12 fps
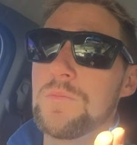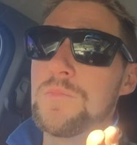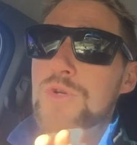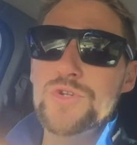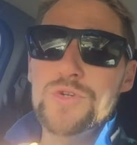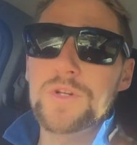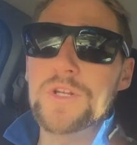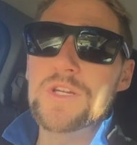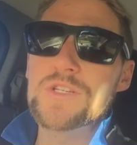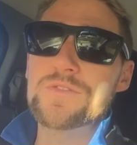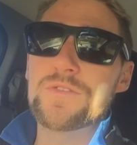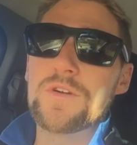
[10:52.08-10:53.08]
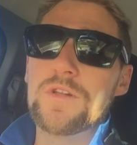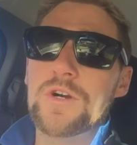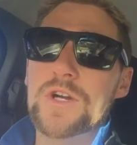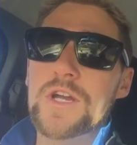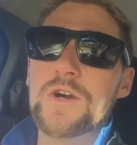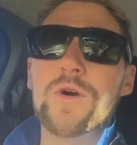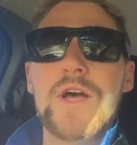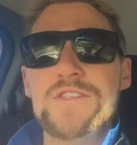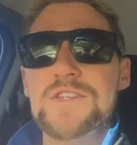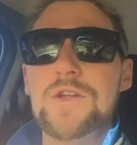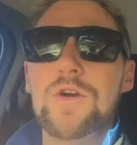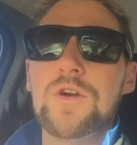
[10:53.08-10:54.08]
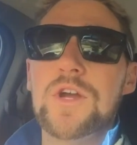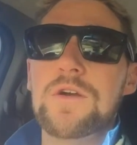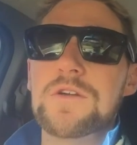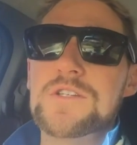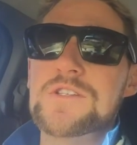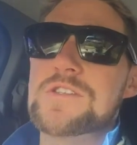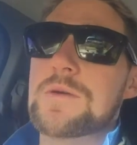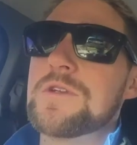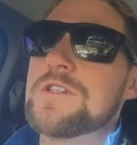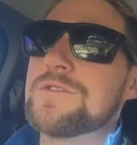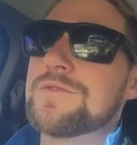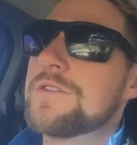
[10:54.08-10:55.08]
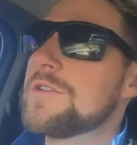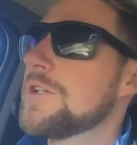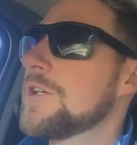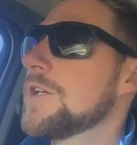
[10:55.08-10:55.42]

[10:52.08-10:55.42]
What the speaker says: mutually, as like as in her going to something different.